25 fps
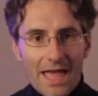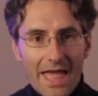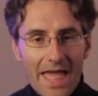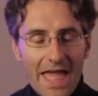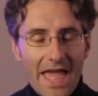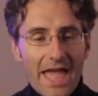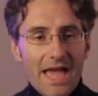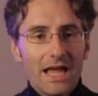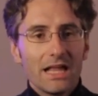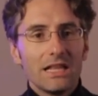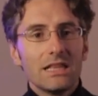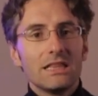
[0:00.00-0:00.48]

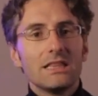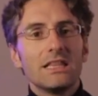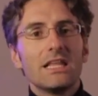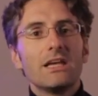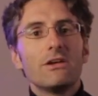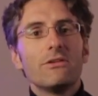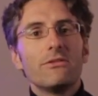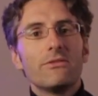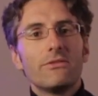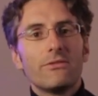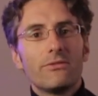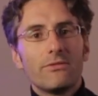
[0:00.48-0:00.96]

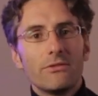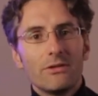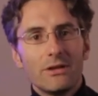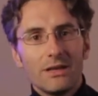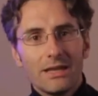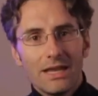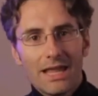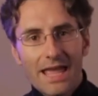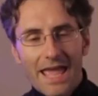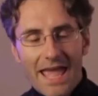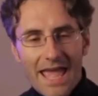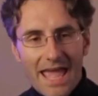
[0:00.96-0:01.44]

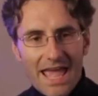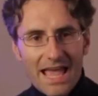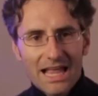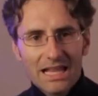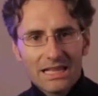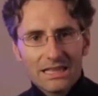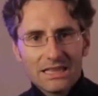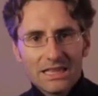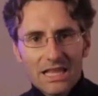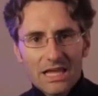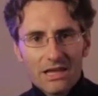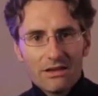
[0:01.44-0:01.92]
Elephant,
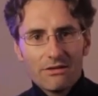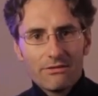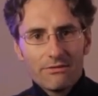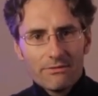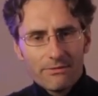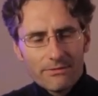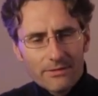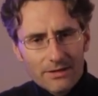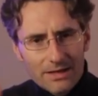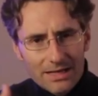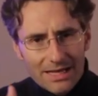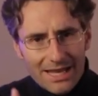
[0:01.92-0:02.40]

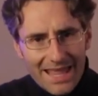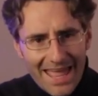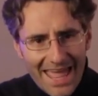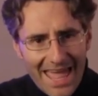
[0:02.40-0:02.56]
elephant,